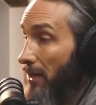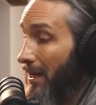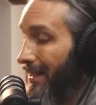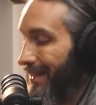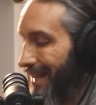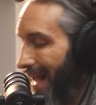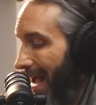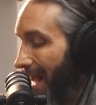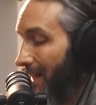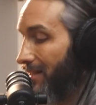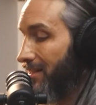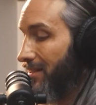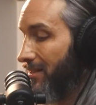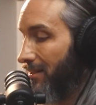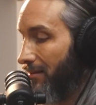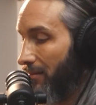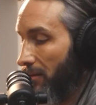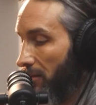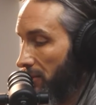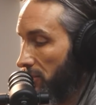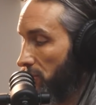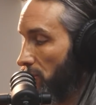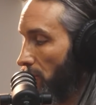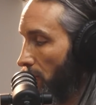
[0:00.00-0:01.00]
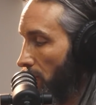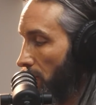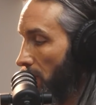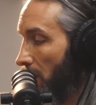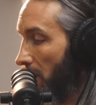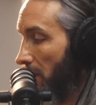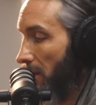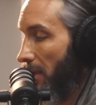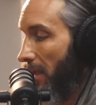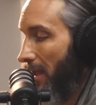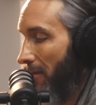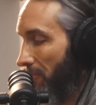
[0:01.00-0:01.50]
right that's so
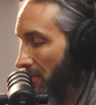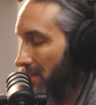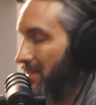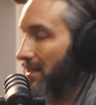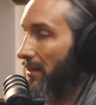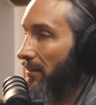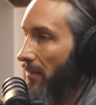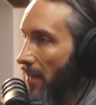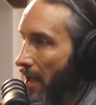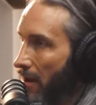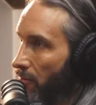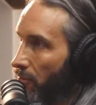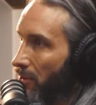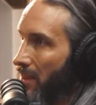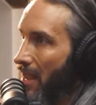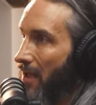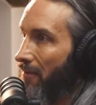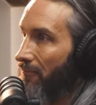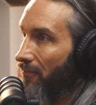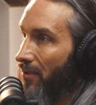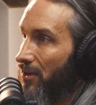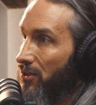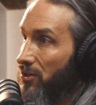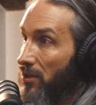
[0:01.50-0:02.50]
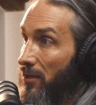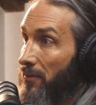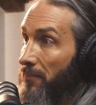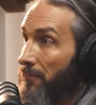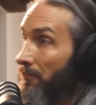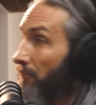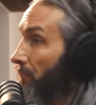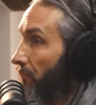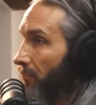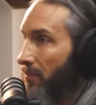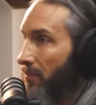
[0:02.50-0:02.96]
if it's aligned with that vision,